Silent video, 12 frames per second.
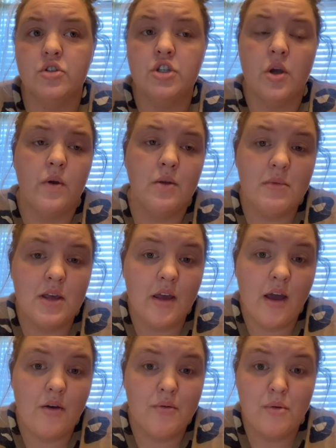showing me
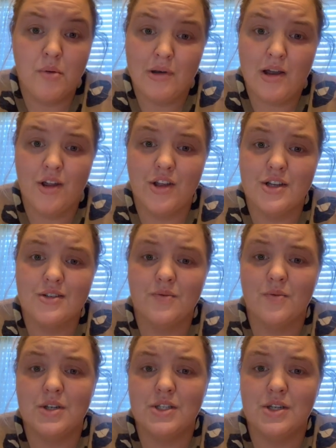how core knowledge
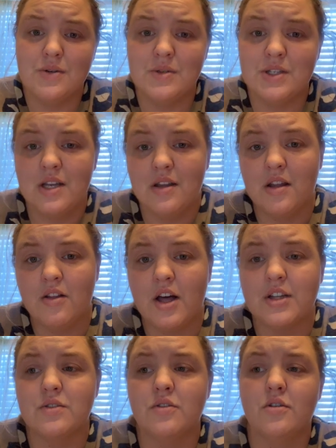was used in the
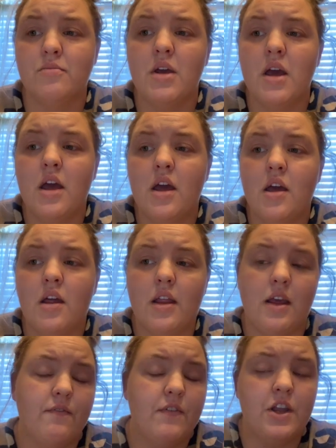classroom,
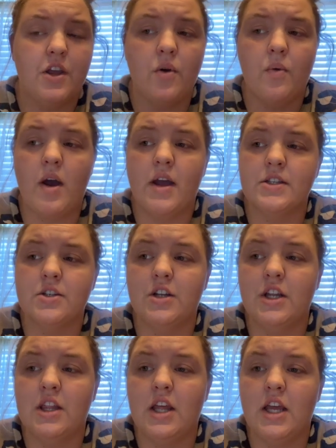like video-wise or
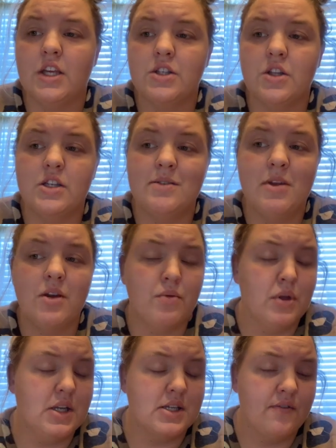anything, so this made it
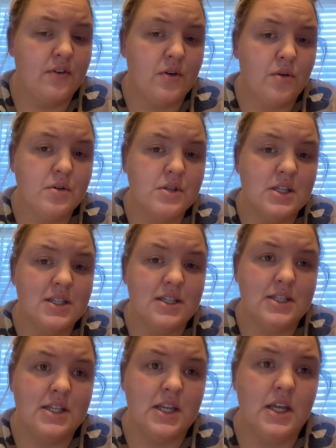really difficult to
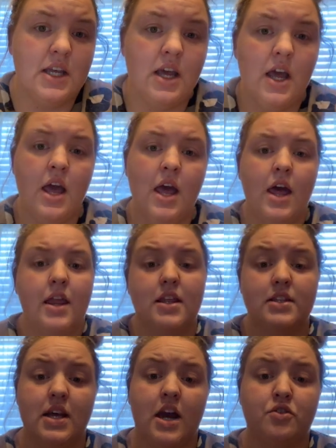see
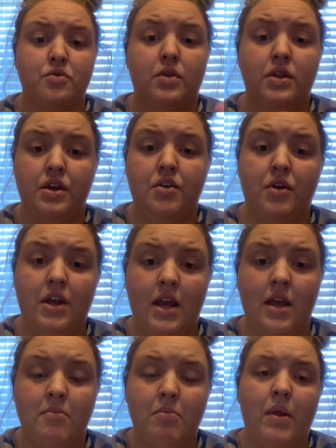this actual theory
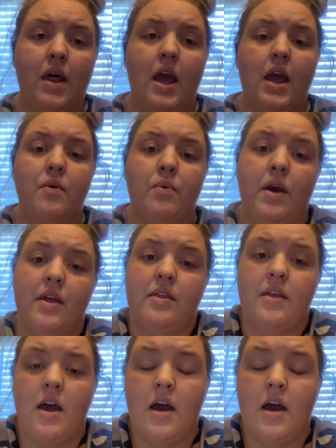in play with